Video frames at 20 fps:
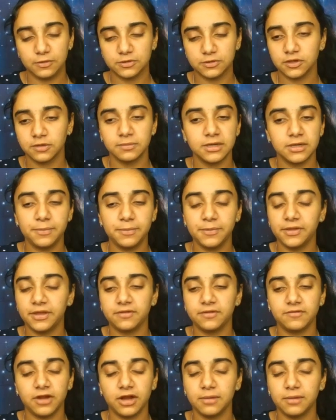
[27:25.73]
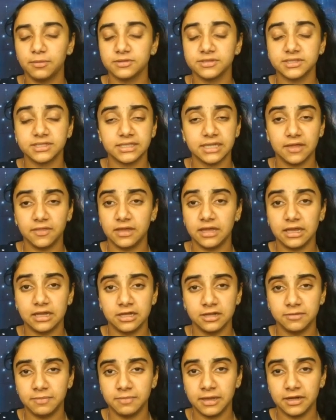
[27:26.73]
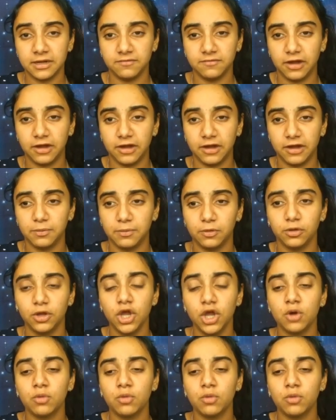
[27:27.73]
So the manipulated variable is again the independent variable.